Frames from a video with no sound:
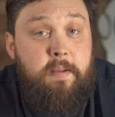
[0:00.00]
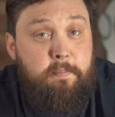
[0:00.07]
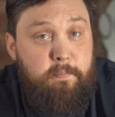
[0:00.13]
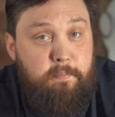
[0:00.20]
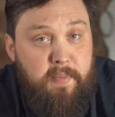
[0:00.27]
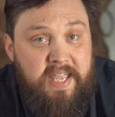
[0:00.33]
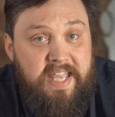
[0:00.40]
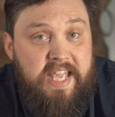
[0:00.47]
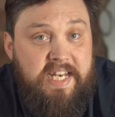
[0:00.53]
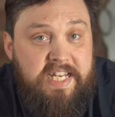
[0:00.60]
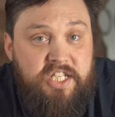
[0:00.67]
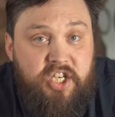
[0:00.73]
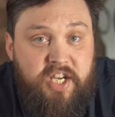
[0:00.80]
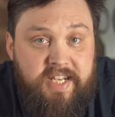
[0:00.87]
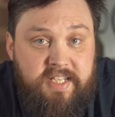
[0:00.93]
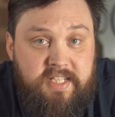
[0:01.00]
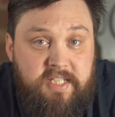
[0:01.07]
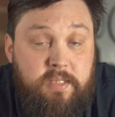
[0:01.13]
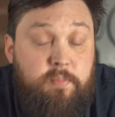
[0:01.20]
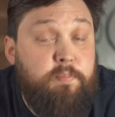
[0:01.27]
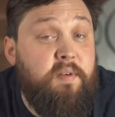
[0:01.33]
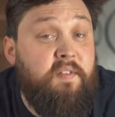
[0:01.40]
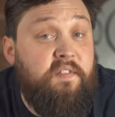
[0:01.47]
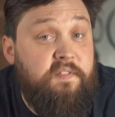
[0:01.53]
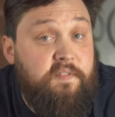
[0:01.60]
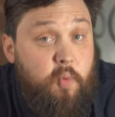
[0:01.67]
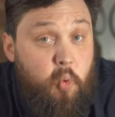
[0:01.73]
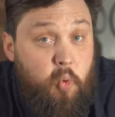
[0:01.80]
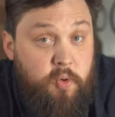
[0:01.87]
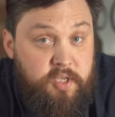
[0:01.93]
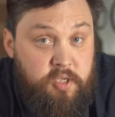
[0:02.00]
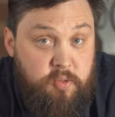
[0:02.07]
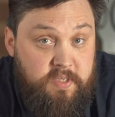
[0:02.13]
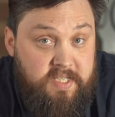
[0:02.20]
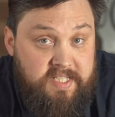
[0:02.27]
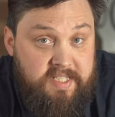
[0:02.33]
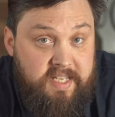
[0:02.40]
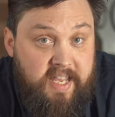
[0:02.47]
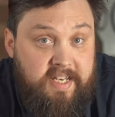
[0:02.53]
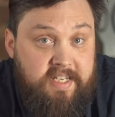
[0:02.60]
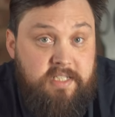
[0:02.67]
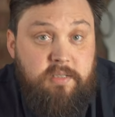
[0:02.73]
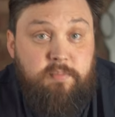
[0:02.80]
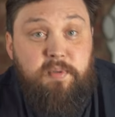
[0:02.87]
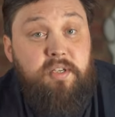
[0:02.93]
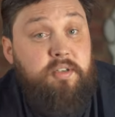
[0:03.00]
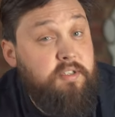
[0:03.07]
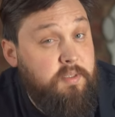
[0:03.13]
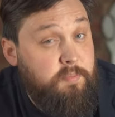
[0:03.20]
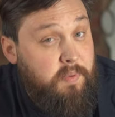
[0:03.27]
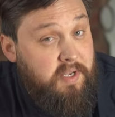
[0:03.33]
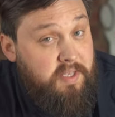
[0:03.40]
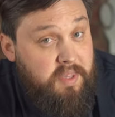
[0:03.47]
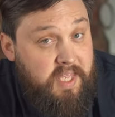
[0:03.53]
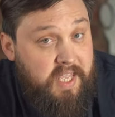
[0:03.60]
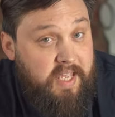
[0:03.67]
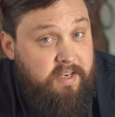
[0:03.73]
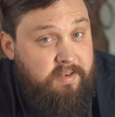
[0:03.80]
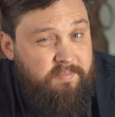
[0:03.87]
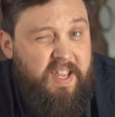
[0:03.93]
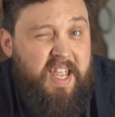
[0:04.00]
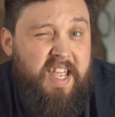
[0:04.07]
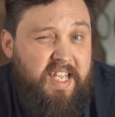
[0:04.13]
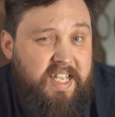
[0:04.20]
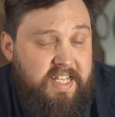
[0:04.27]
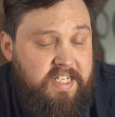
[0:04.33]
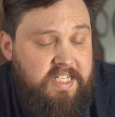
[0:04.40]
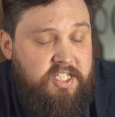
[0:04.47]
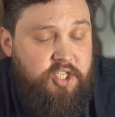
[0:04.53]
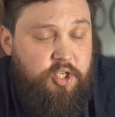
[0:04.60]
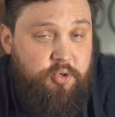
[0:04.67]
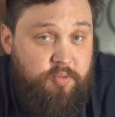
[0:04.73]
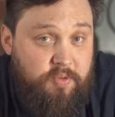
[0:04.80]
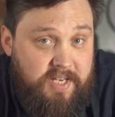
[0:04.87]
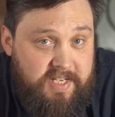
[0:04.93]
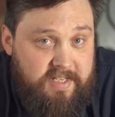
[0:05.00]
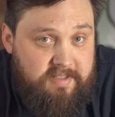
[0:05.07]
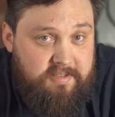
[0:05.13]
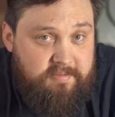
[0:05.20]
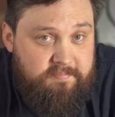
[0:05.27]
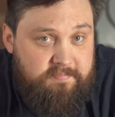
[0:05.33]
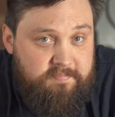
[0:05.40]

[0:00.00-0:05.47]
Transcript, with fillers: make any changes before you descend, because by then it's too late.